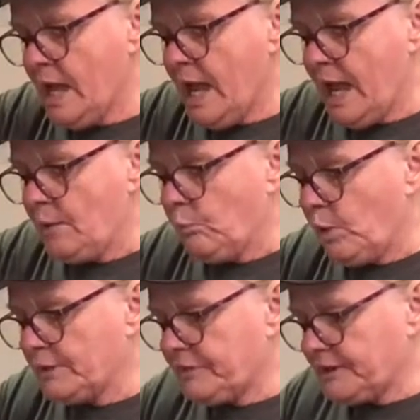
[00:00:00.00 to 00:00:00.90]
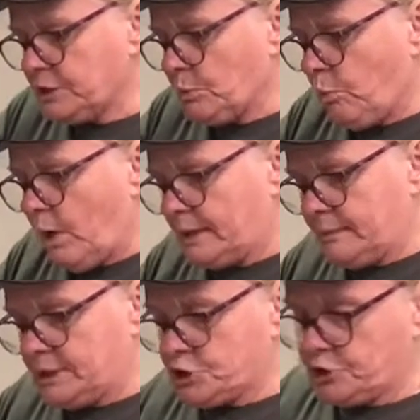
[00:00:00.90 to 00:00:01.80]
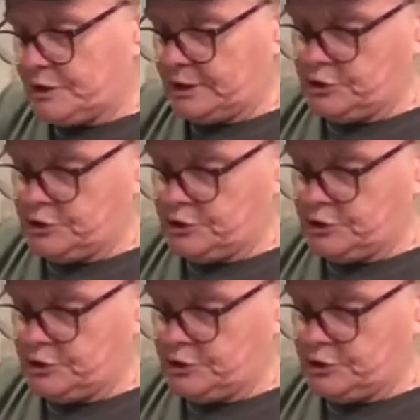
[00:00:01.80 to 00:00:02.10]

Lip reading: And one thing you want to make sure that you're